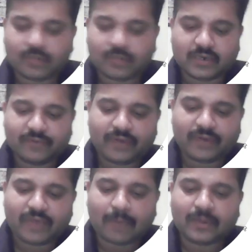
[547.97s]
but when
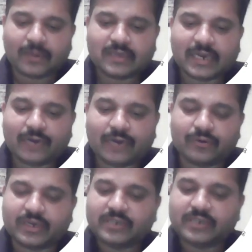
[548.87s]
we apply the gate
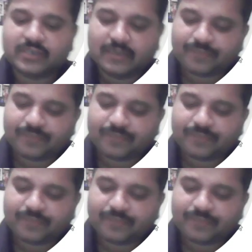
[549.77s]
voltage,